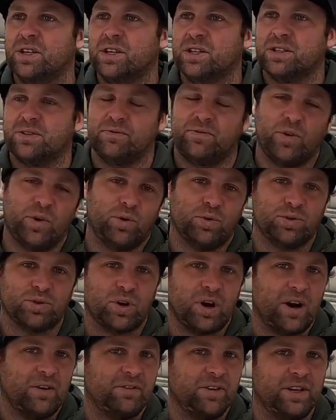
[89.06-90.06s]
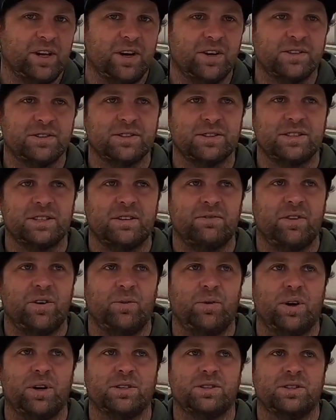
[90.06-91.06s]
some four-wheel drive videos and stuff I
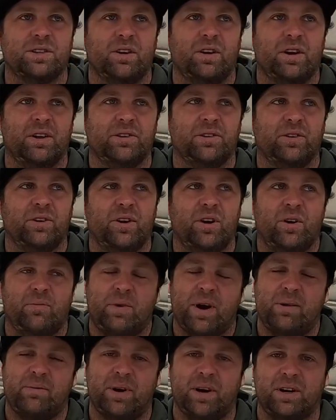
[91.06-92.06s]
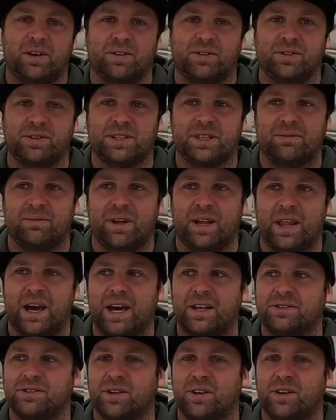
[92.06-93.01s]
watched, so I thought, oh, maybe I could do something like that.